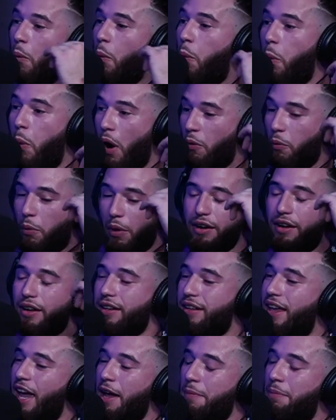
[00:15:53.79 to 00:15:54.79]

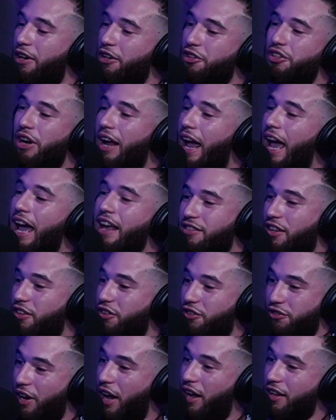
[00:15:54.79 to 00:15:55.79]
wearing a cape and a giant S
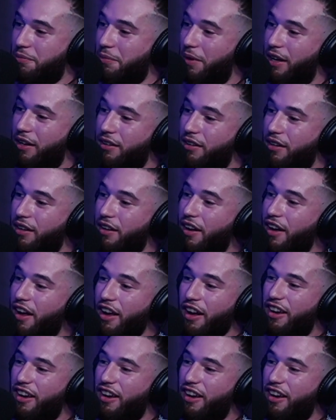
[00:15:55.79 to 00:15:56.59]
on your chest, man.